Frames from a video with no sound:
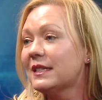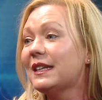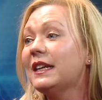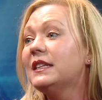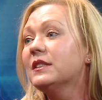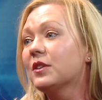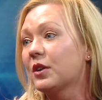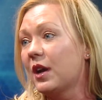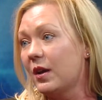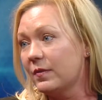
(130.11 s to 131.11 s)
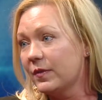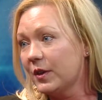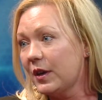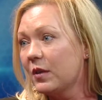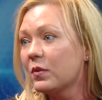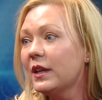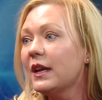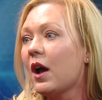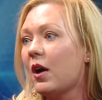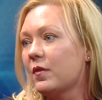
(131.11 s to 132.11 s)
to ease their comfort and
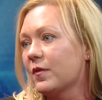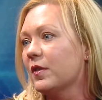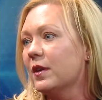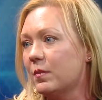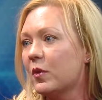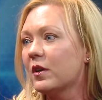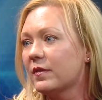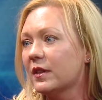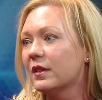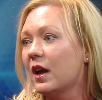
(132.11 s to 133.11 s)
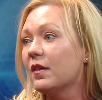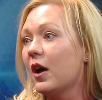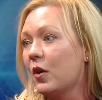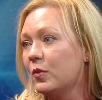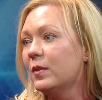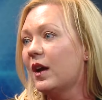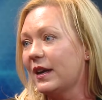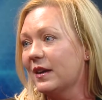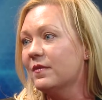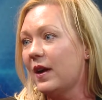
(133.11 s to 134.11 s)
really offer them more of a
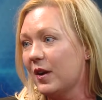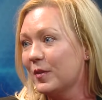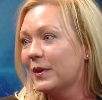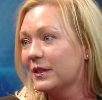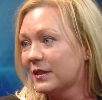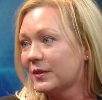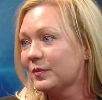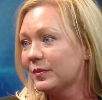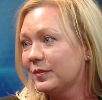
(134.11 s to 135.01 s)
home-like environment.